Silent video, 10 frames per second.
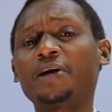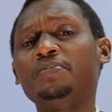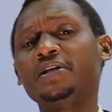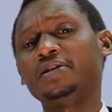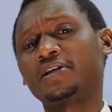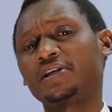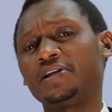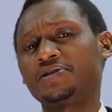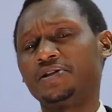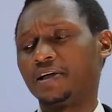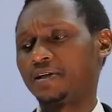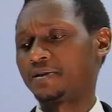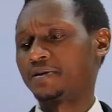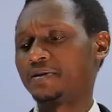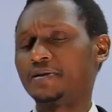being the case,
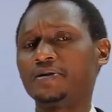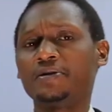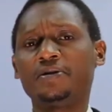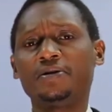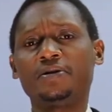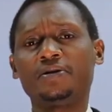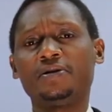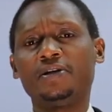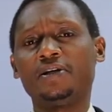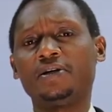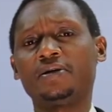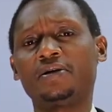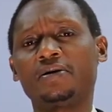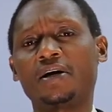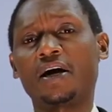then they
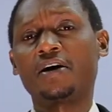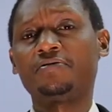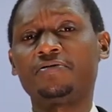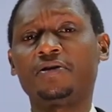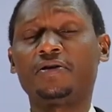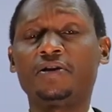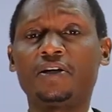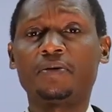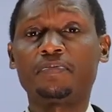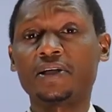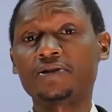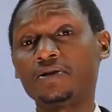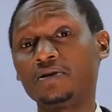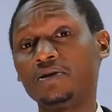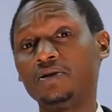have their
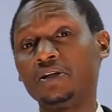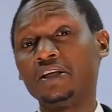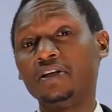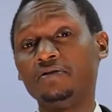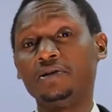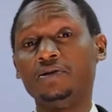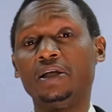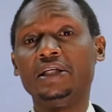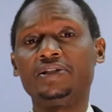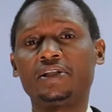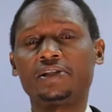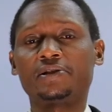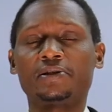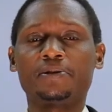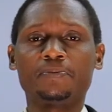personal or individual
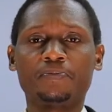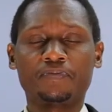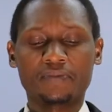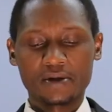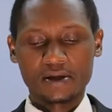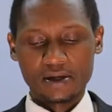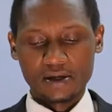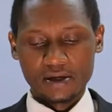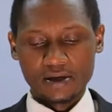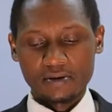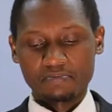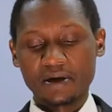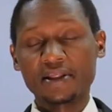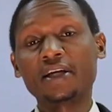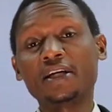interests.
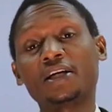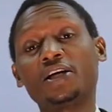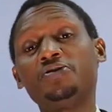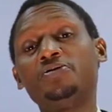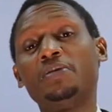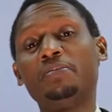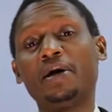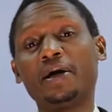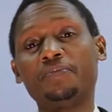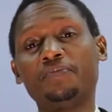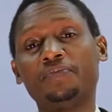But then again, remember,